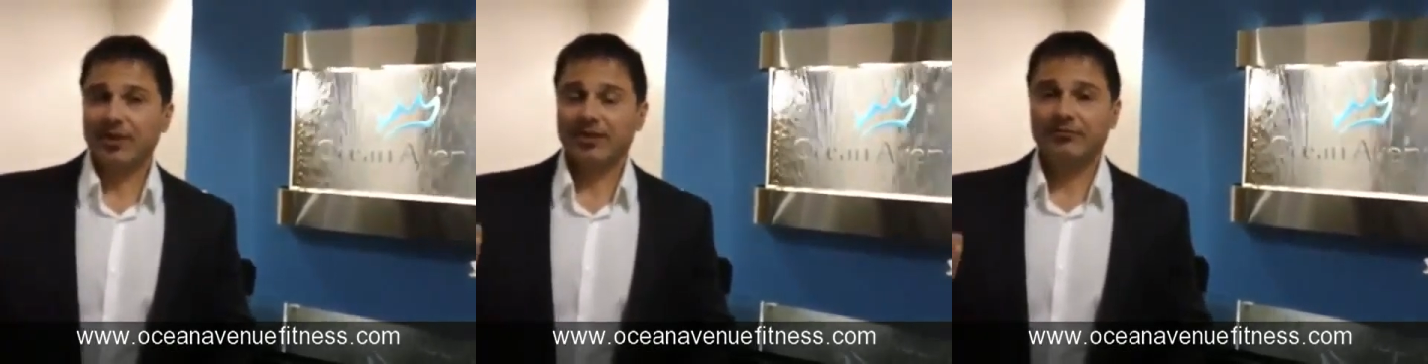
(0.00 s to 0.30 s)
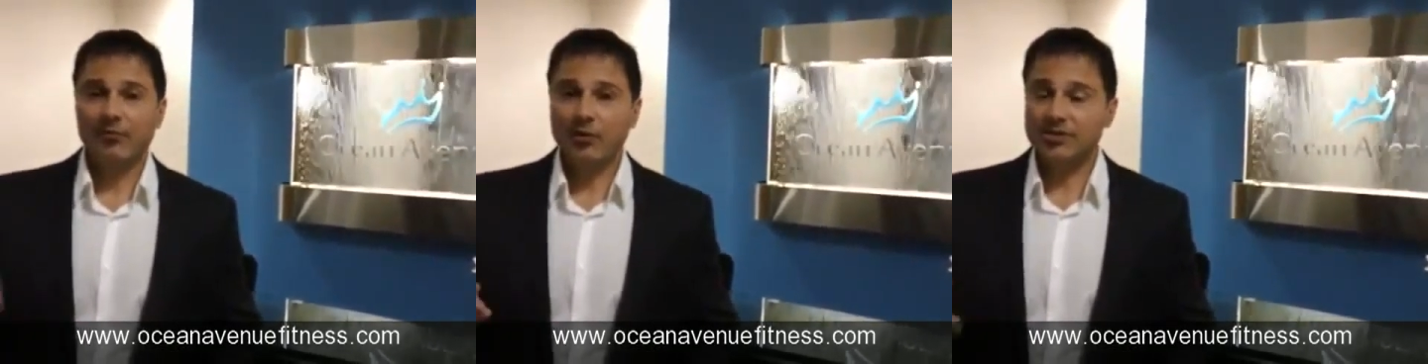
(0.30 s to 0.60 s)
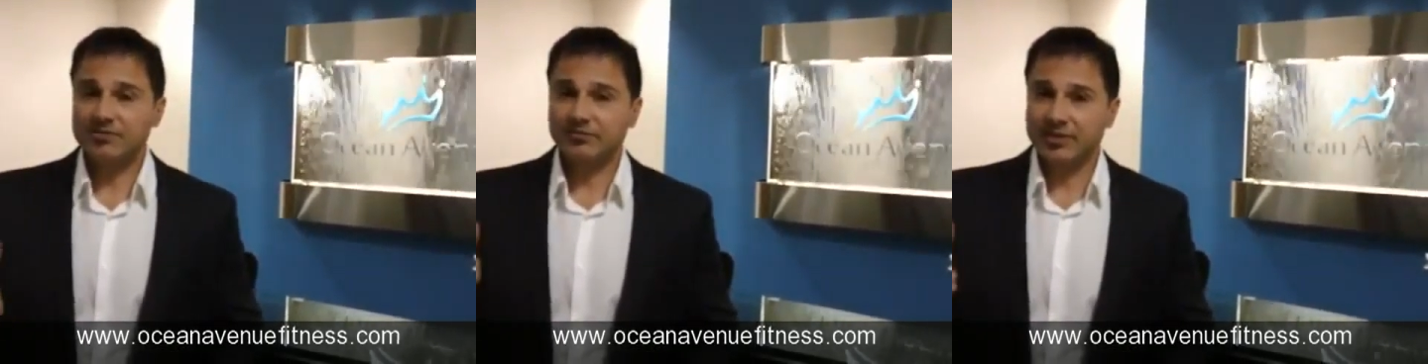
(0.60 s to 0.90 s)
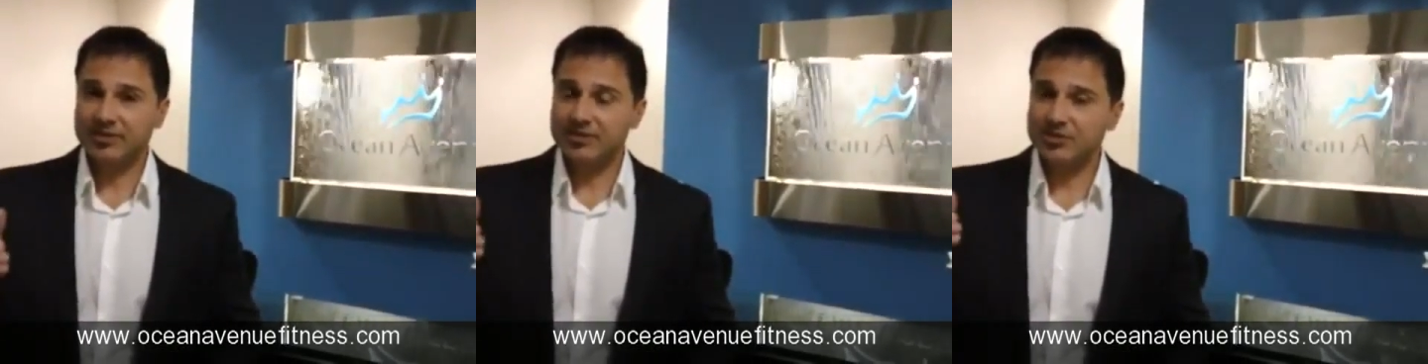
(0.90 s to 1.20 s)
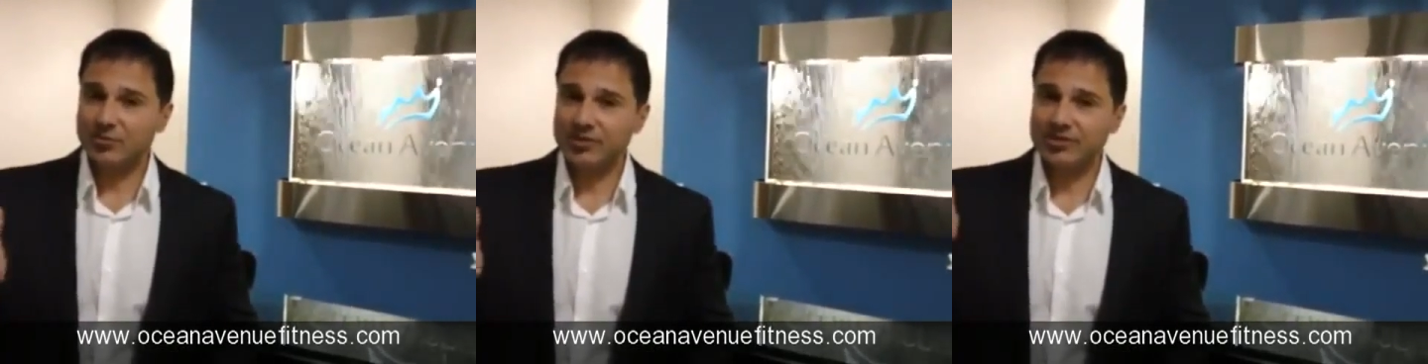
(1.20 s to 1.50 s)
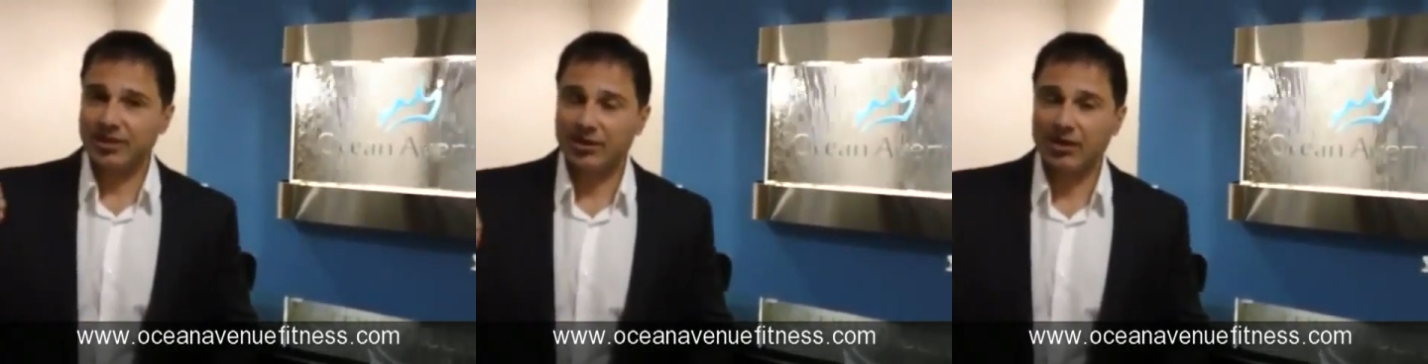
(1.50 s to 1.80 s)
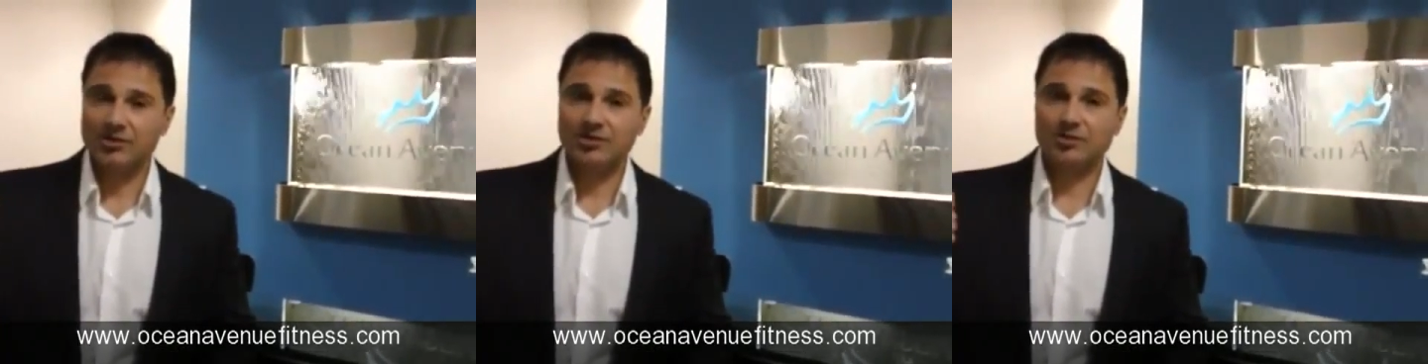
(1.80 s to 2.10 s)
And Focus flicks a switch that
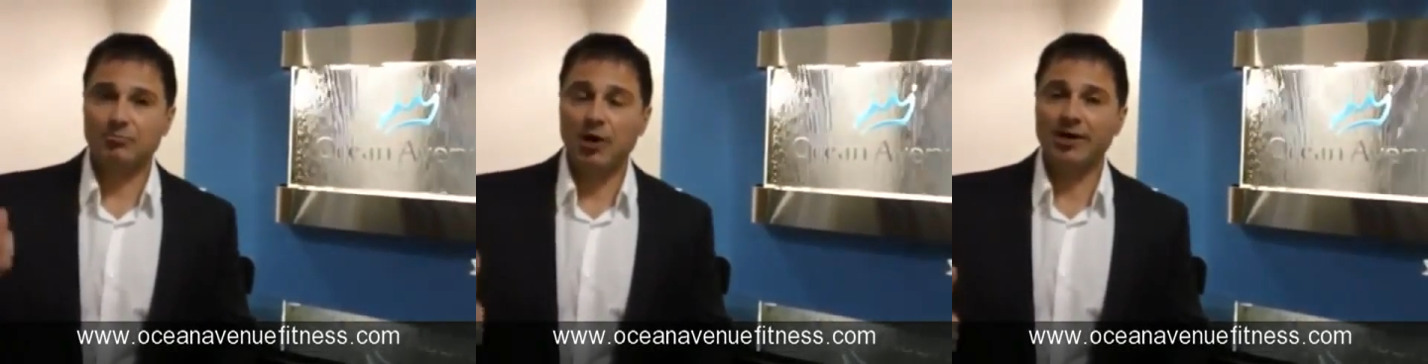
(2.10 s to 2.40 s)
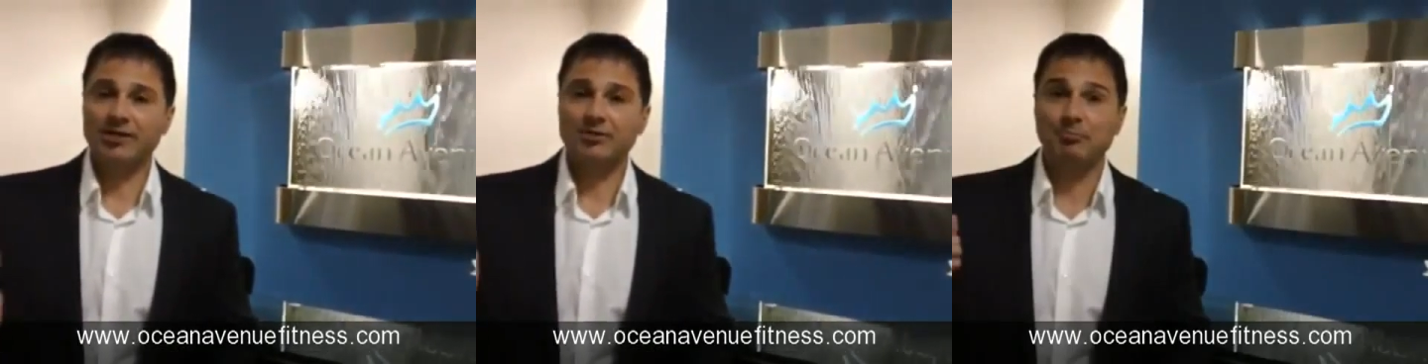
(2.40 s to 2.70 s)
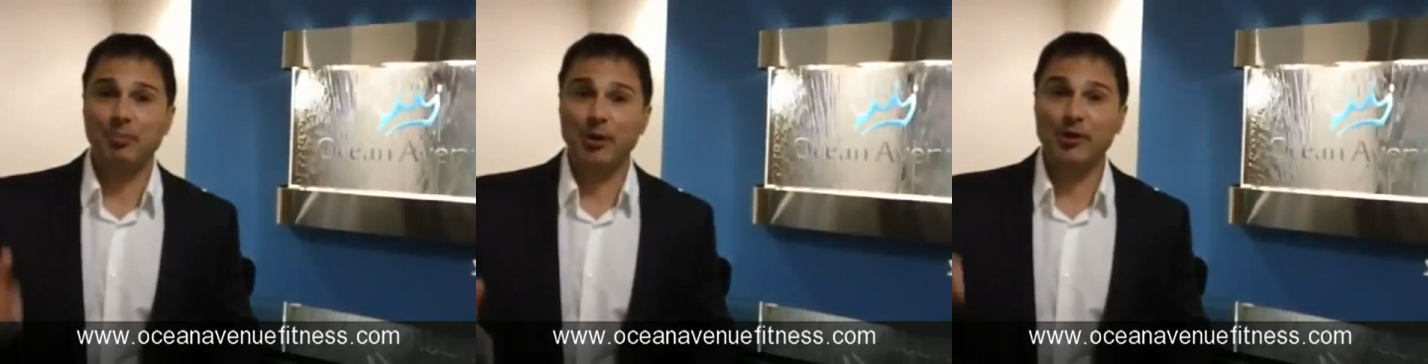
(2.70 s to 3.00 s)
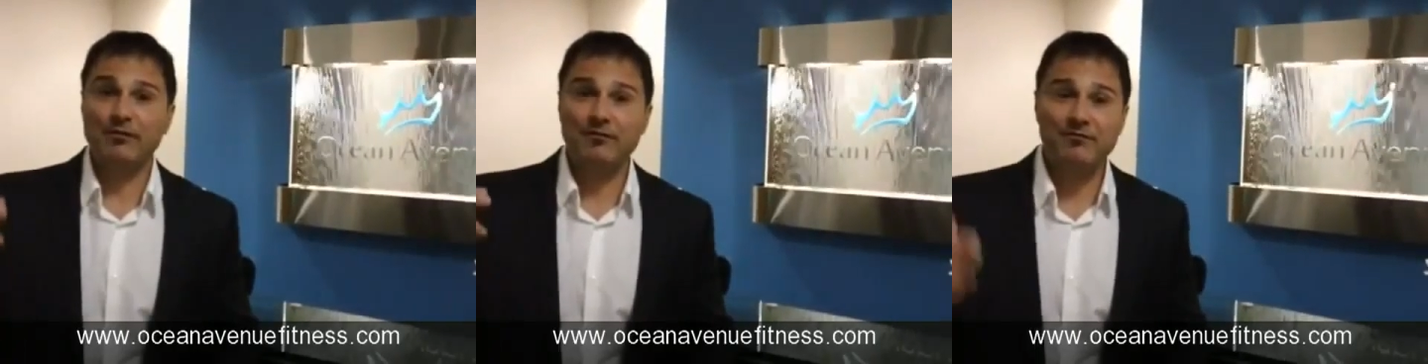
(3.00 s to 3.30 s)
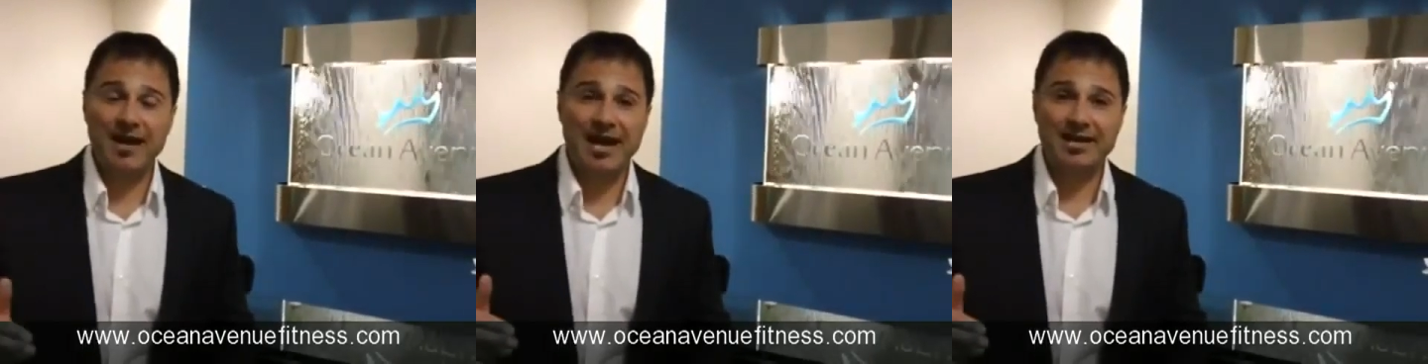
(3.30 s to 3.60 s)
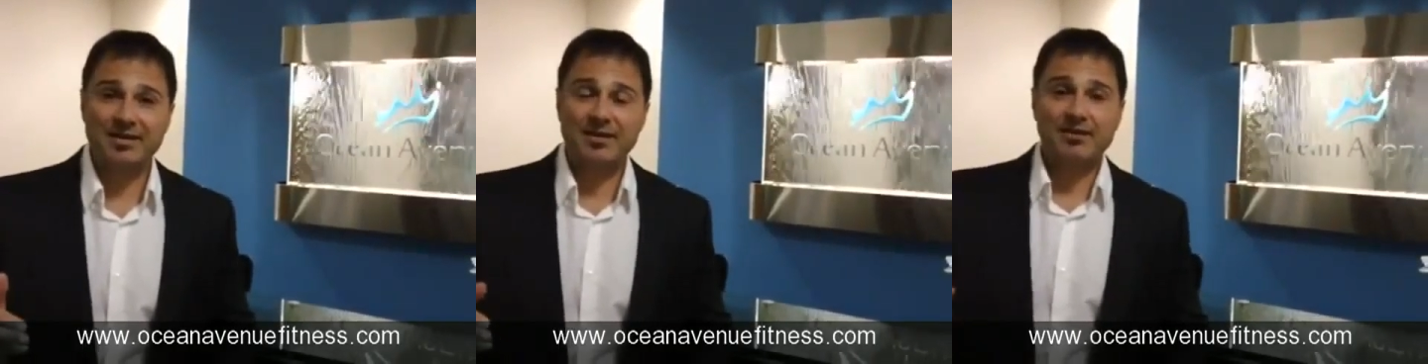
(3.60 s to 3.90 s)
causes your body to burn fat